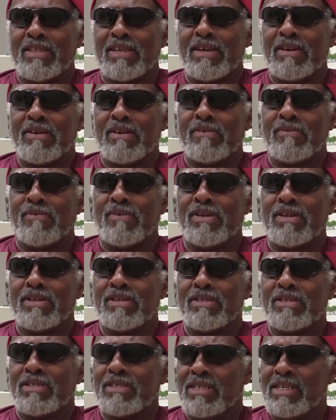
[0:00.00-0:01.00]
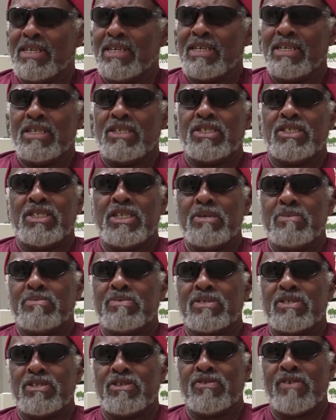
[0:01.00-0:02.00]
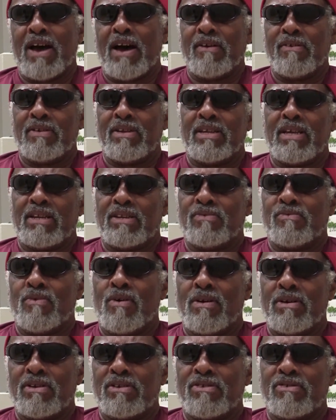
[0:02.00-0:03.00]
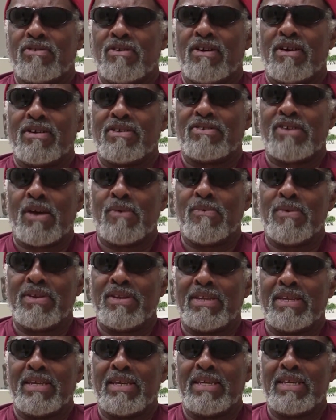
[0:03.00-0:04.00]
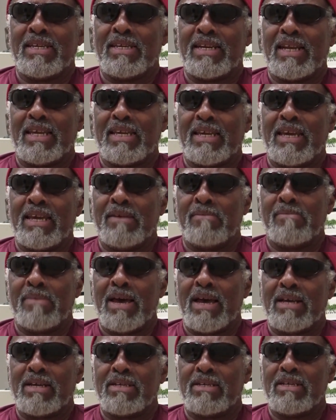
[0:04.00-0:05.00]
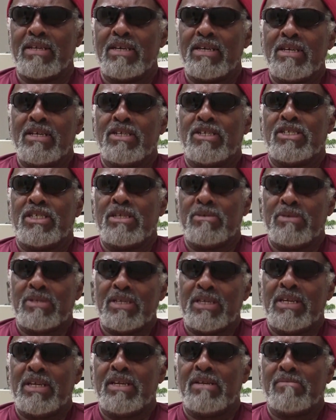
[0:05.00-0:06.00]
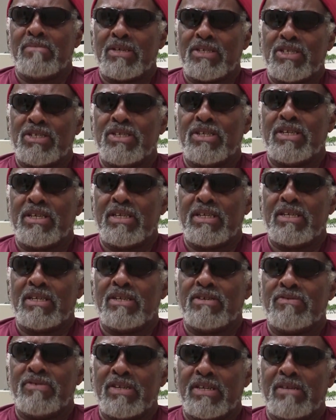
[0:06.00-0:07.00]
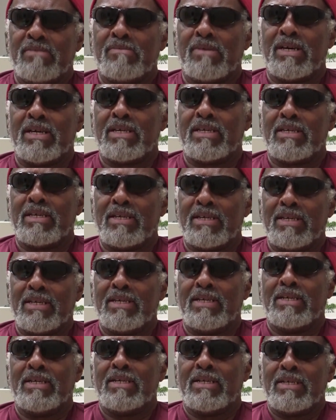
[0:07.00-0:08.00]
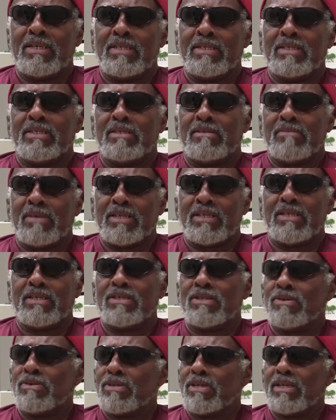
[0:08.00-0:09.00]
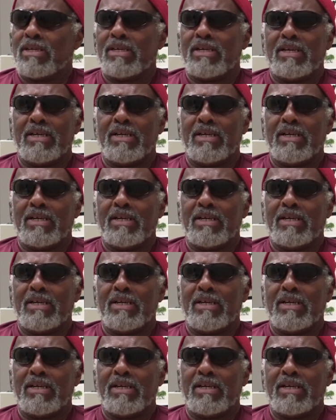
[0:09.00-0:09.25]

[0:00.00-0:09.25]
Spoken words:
there, and one of the sheep was drowning at the water trough. So I went to get it, and I came back, and she was eating my chicken and drinking my soda.